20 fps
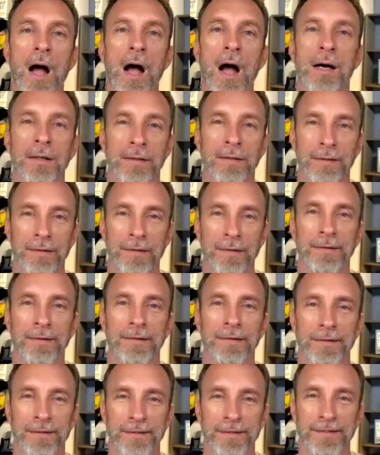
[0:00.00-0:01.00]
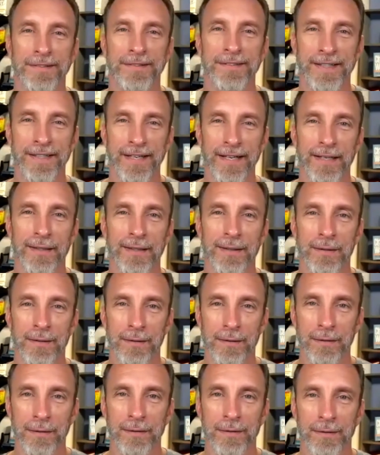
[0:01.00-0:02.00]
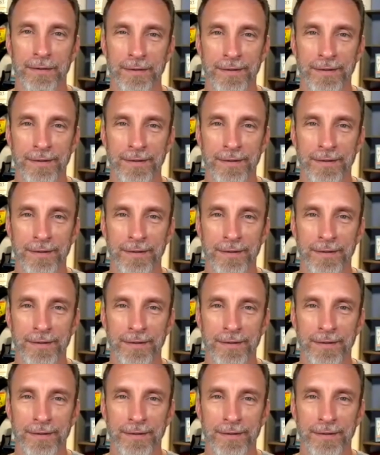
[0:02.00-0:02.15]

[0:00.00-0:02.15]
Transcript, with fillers: the books, so to speak, yeah. you know?